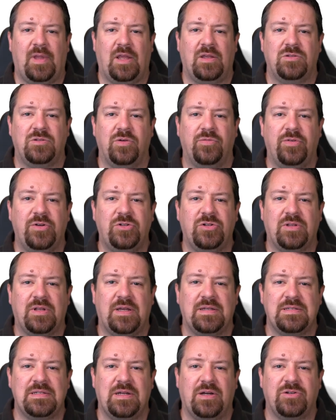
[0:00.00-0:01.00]
So
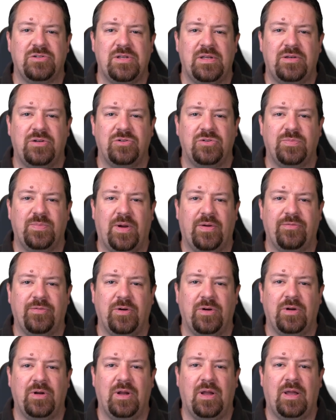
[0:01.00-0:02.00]
visualizing our sender's
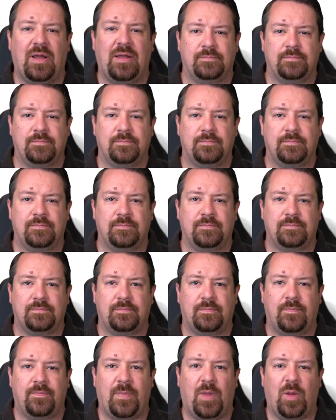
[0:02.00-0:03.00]
buffer,
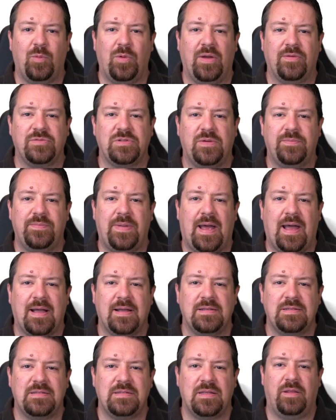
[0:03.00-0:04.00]
we have some
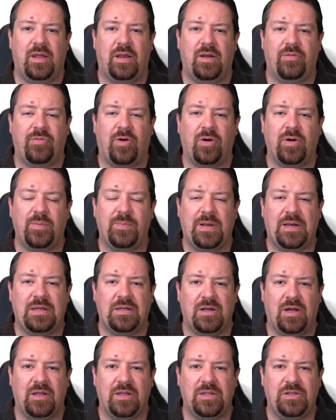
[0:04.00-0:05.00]
packets that have already been
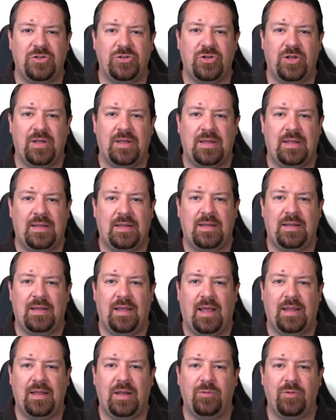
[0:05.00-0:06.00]
acknowledged,
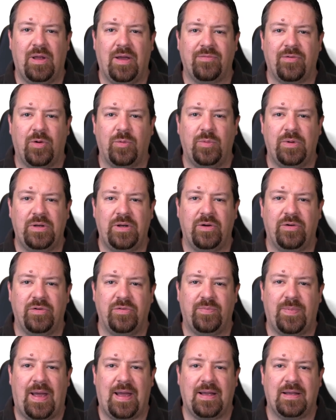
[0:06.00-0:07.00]
and then we have our window
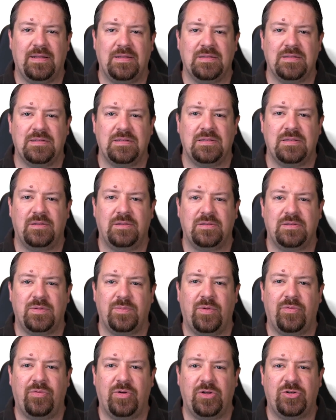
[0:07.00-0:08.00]
of packets,
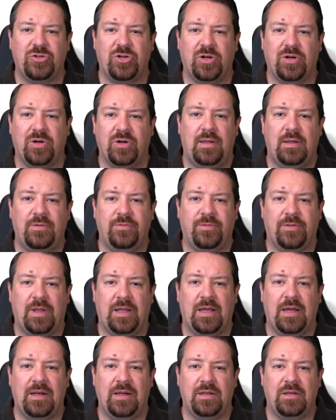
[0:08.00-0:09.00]
some of which are
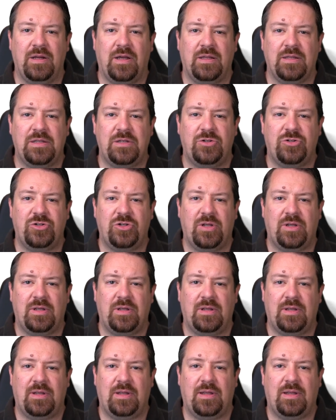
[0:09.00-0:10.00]
in-flight unacknowledged,
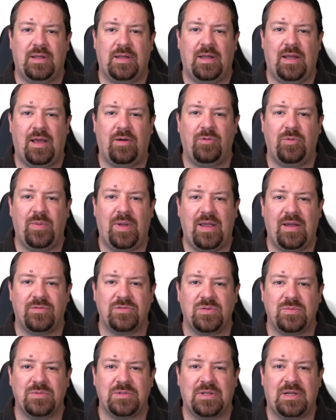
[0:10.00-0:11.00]
and we may have
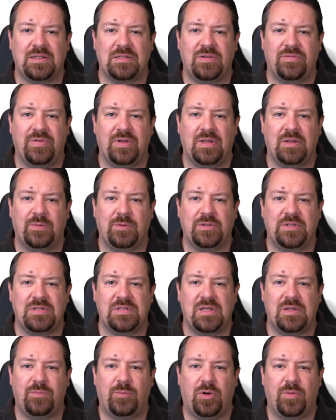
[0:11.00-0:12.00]
some slots available to
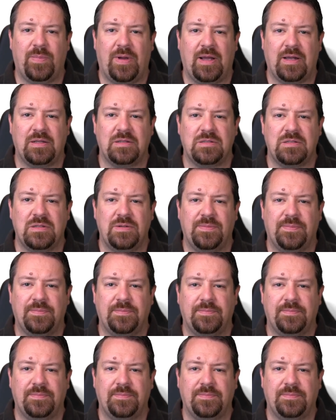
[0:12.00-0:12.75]
send more packets.